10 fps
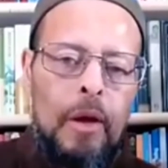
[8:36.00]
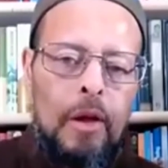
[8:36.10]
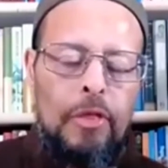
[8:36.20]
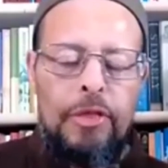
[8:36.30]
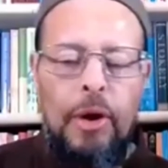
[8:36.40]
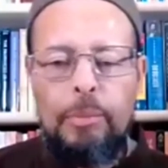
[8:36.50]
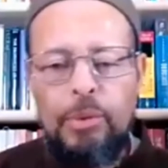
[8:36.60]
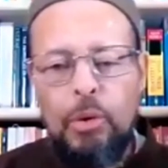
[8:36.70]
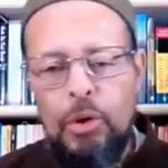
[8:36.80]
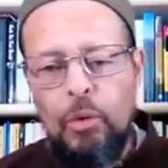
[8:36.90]

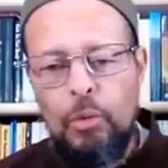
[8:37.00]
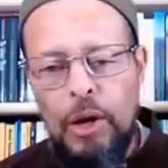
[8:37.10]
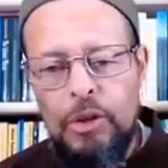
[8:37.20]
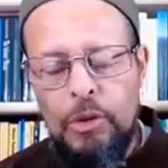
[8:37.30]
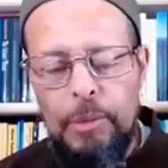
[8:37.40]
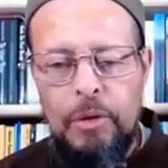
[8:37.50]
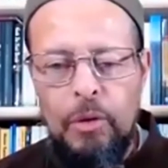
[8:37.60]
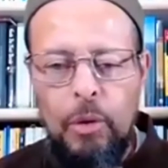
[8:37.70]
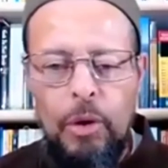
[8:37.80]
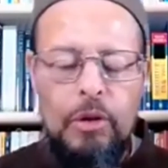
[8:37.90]
therapeutic regimen
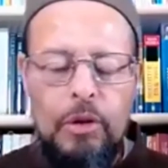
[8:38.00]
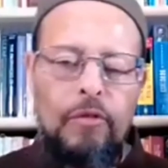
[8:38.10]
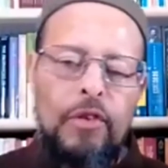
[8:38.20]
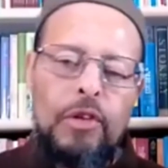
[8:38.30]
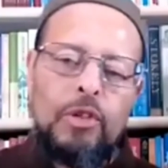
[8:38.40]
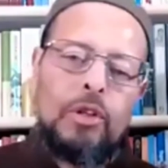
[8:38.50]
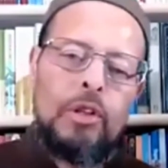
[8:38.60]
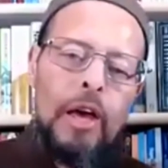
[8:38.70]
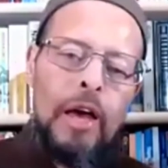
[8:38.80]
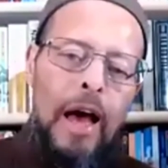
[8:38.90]
or intervention
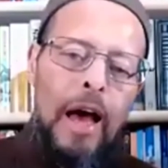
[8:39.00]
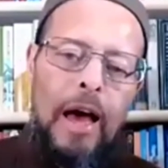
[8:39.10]
that